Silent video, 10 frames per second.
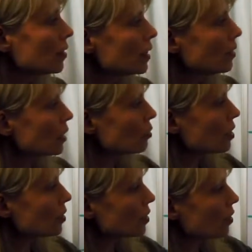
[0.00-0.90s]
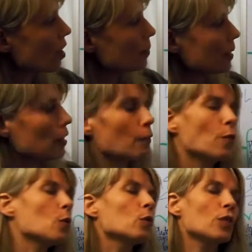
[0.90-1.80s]
the electrons that are coming out of
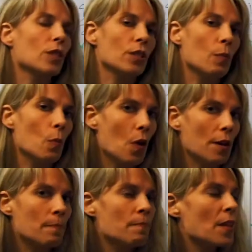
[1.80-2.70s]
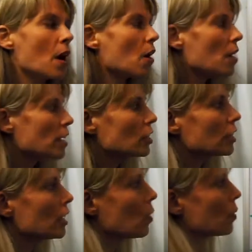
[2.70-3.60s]
photosystem 1 are
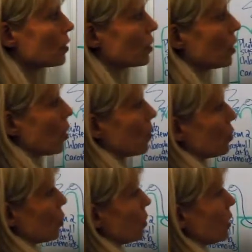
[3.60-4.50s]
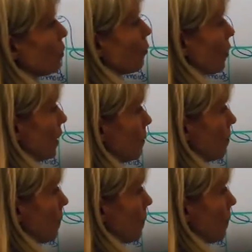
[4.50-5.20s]
actually going to go into a different